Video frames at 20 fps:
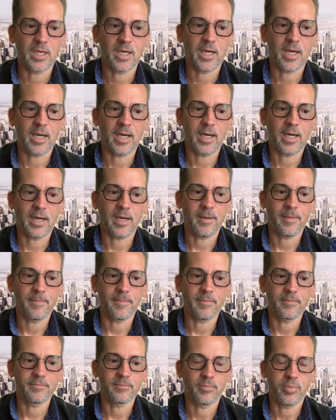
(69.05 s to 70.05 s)

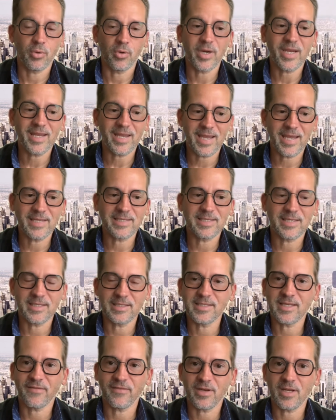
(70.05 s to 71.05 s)

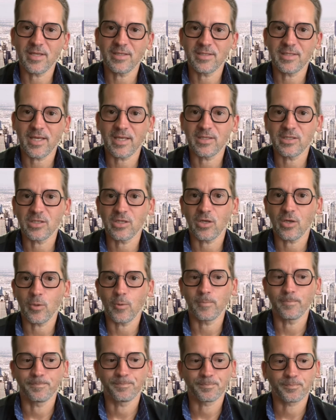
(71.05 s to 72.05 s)
0.1878 cents.
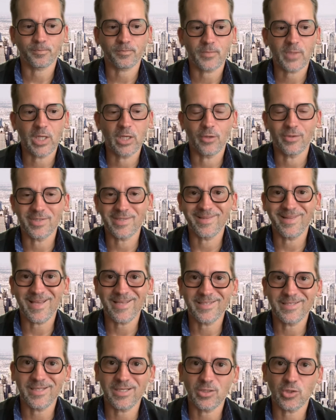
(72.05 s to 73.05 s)
So, you know, it's
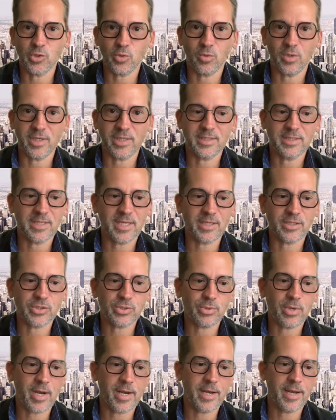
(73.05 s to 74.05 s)
less than 20 cents
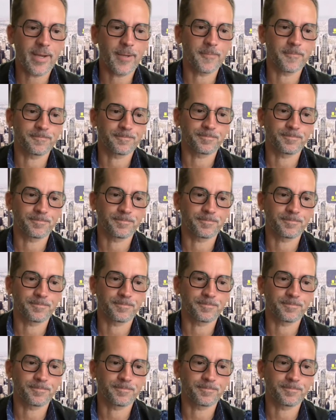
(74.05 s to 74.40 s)
right now.